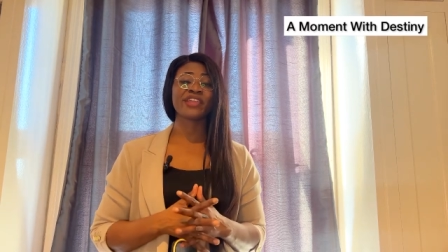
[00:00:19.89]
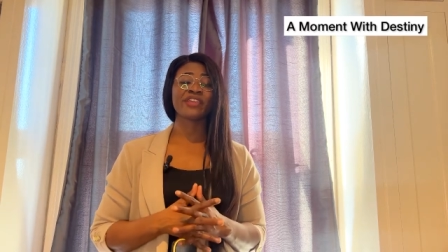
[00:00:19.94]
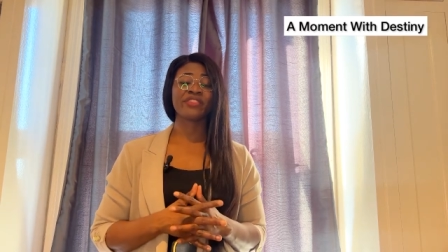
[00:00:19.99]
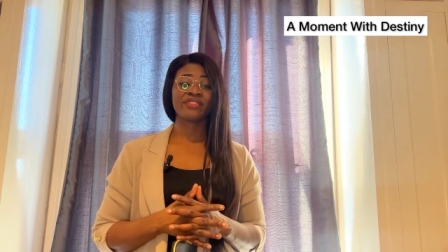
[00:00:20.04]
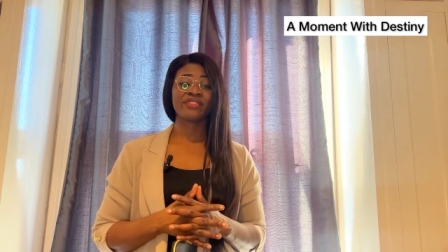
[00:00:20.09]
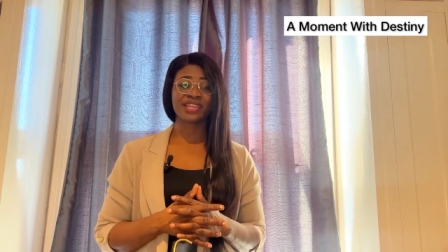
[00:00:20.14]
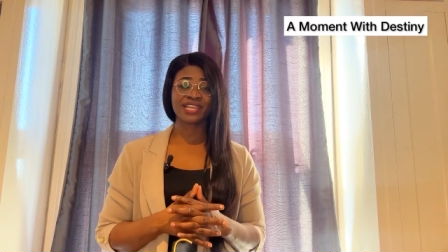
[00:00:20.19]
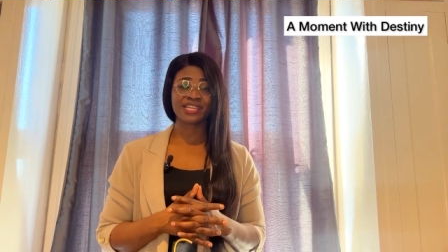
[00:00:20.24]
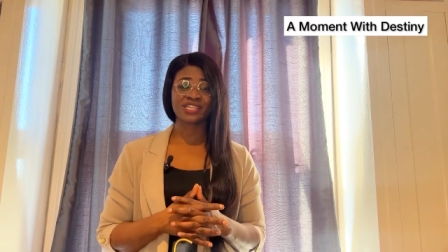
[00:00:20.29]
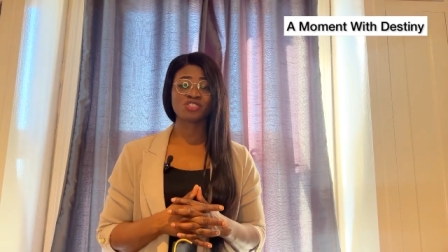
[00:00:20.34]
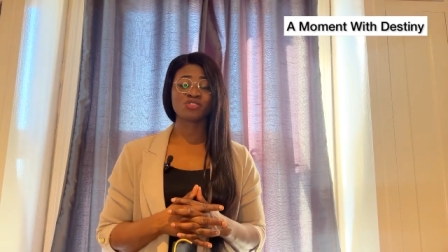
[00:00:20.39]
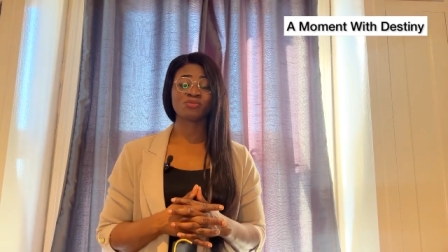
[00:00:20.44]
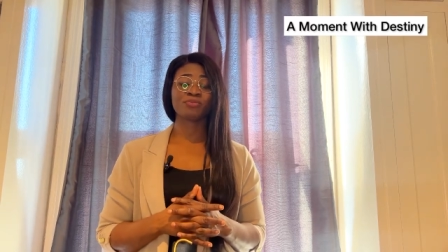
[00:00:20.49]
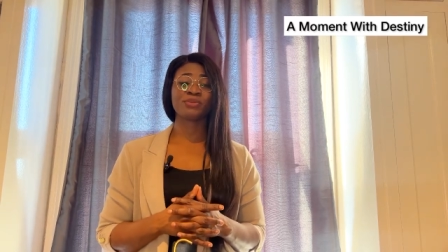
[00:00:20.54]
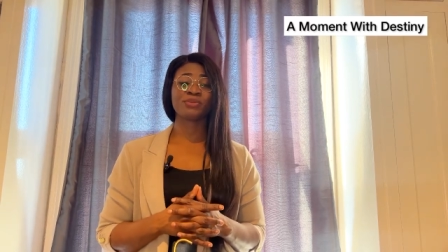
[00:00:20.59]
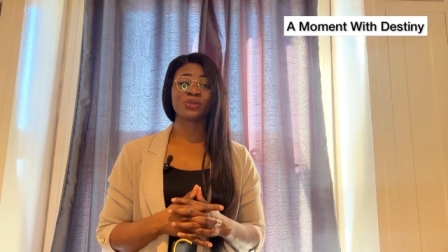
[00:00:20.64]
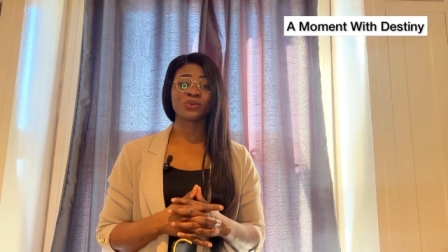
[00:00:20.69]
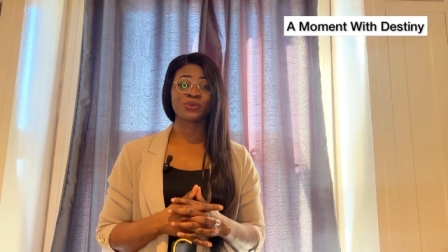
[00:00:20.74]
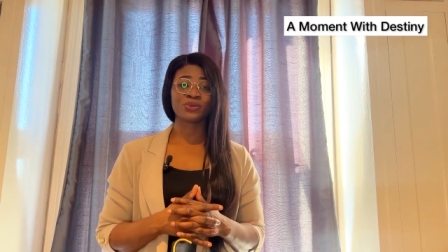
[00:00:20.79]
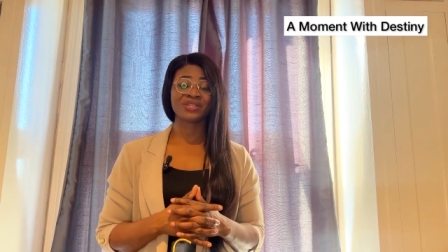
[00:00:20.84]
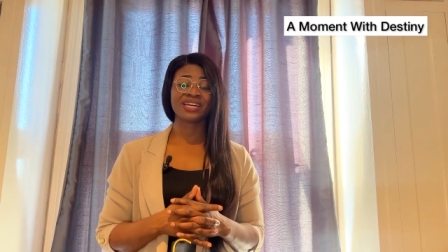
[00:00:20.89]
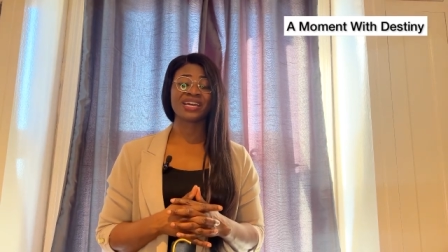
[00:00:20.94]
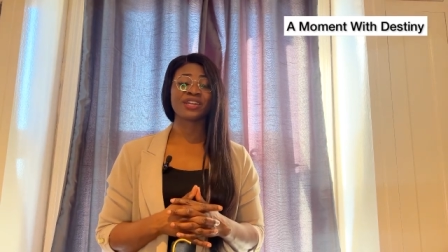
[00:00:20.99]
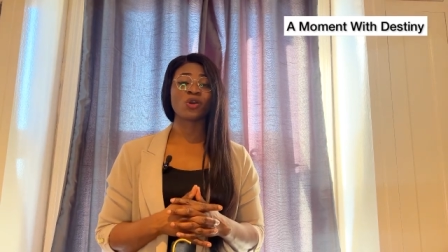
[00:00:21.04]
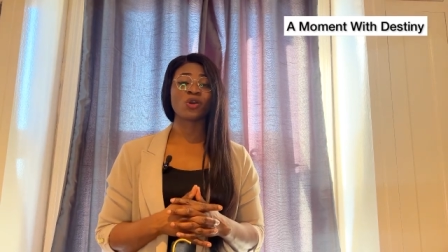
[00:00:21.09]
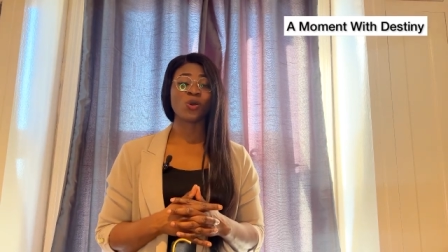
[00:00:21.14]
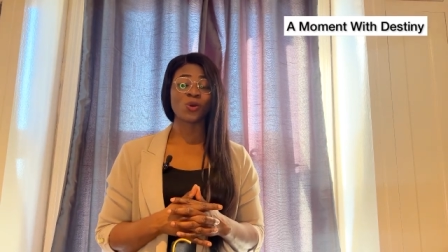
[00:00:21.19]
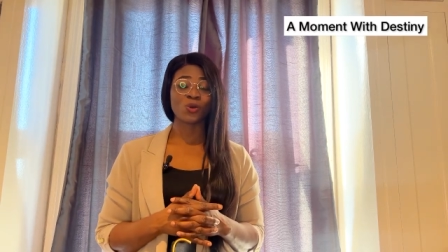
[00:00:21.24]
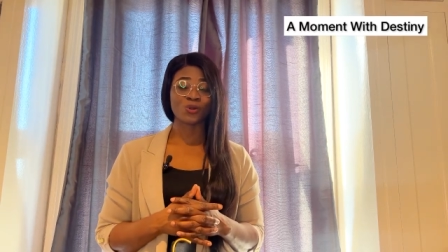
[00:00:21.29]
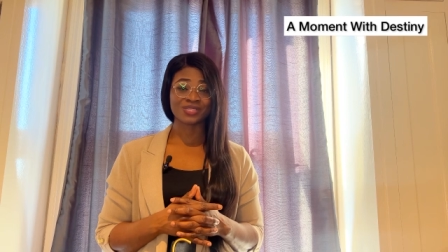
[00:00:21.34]
you need to build an
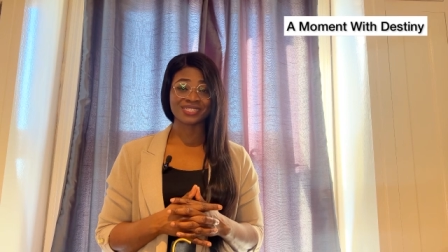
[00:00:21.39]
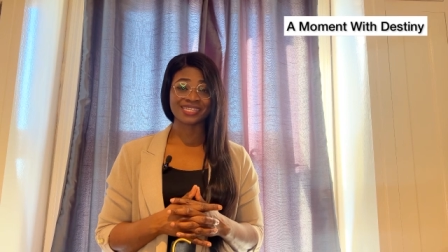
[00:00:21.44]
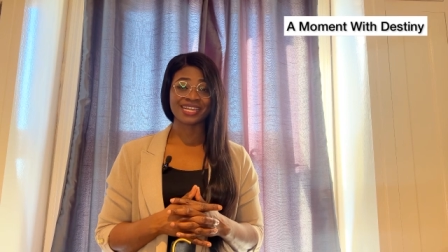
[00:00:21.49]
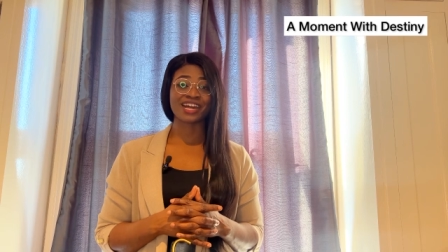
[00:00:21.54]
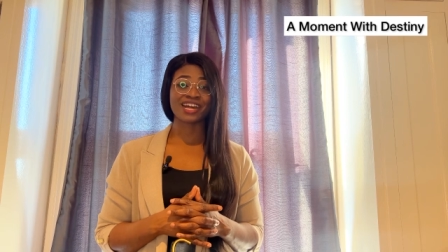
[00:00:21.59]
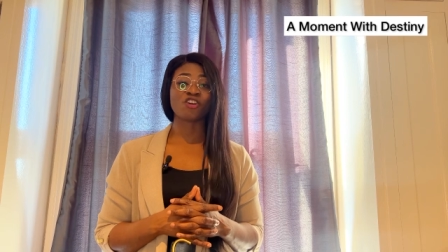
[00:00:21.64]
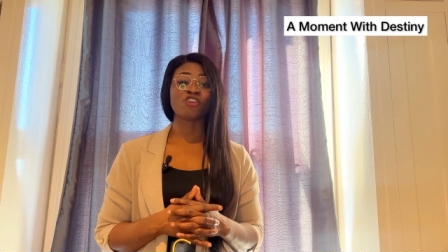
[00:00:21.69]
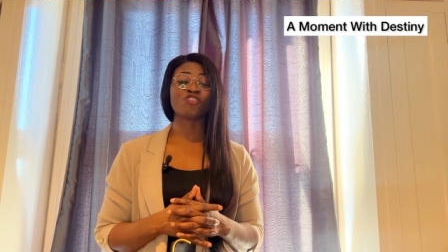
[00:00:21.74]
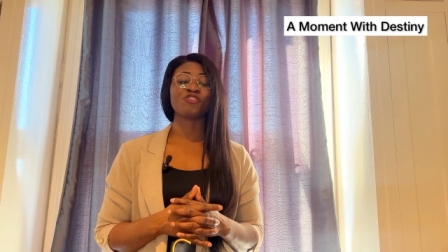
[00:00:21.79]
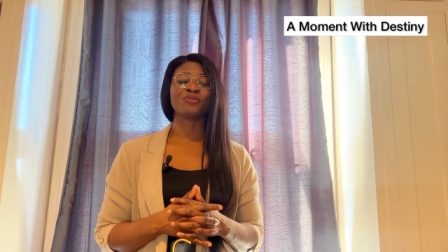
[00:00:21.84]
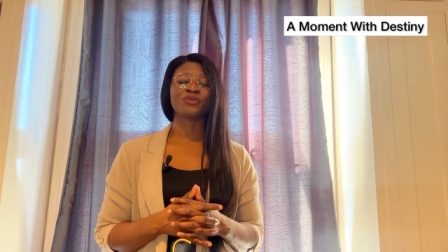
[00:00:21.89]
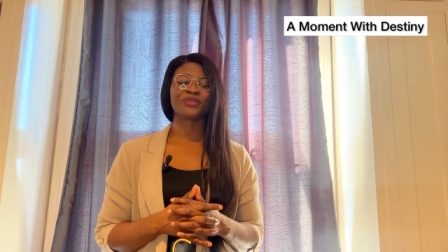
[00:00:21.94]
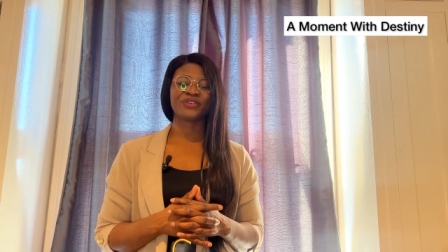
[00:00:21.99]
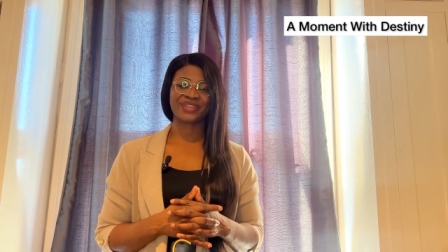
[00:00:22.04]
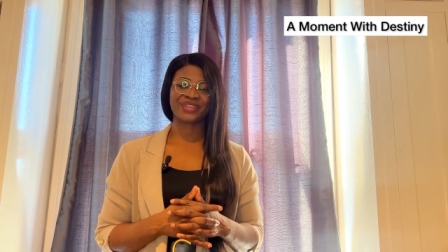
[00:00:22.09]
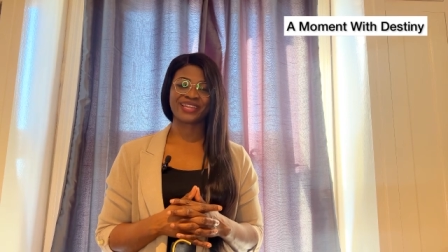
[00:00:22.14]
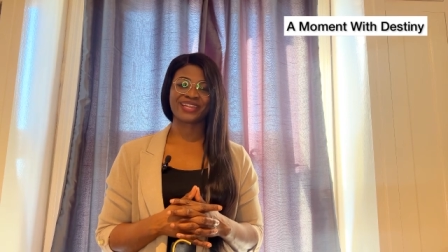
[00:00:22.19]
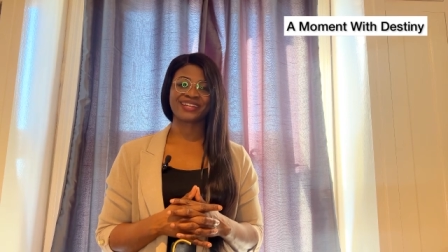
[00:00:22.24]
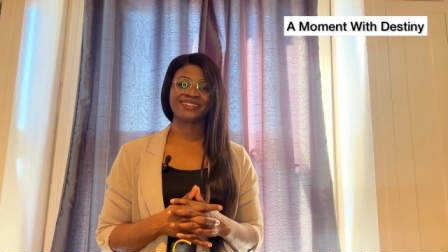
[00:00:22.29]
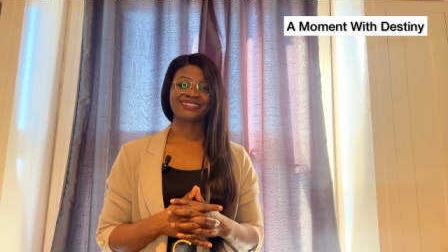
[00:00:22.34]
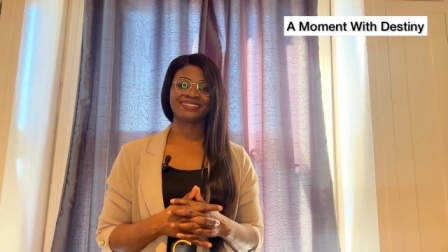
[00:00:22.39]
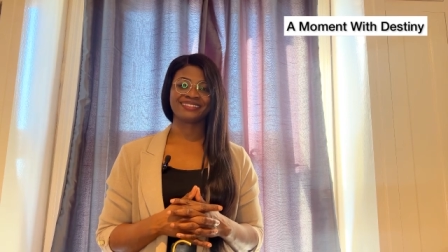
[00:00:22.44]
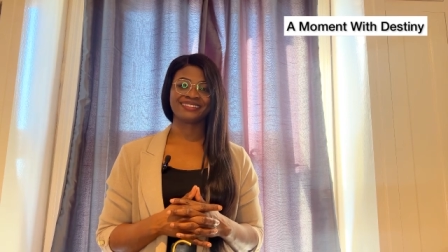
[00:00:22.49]
altar of prayer.